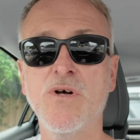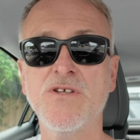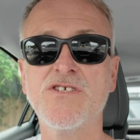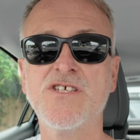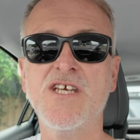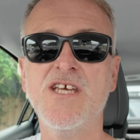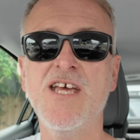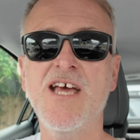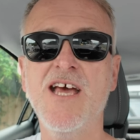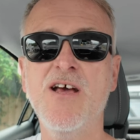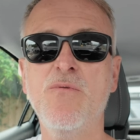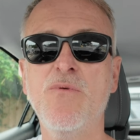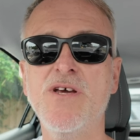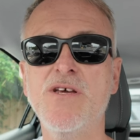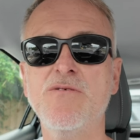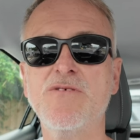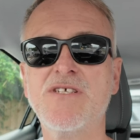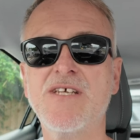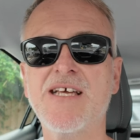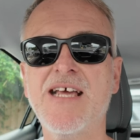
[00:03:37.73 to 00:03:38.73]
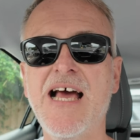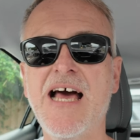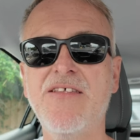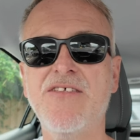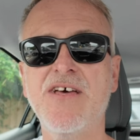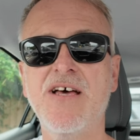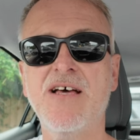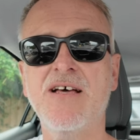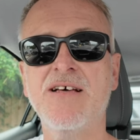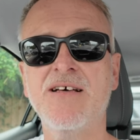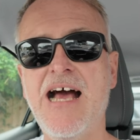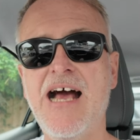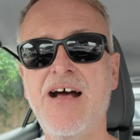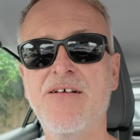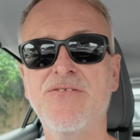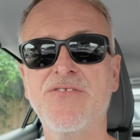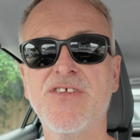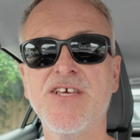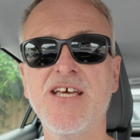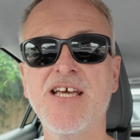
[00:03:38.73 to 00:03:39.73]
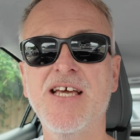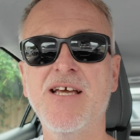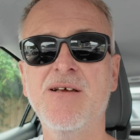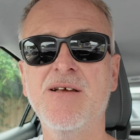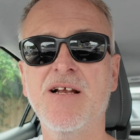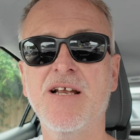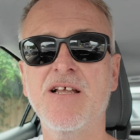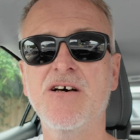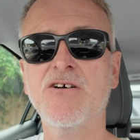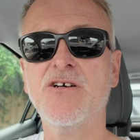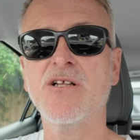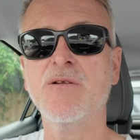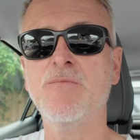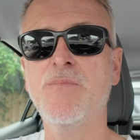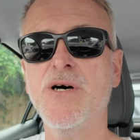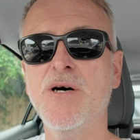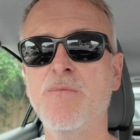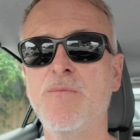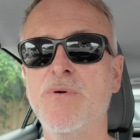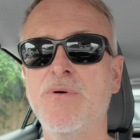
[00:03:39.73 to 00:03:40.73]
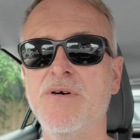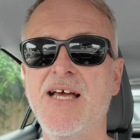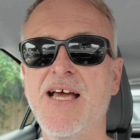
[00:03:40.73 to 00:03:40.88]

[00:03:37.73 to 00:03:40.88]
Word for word: Once a year we used to gather at the local pub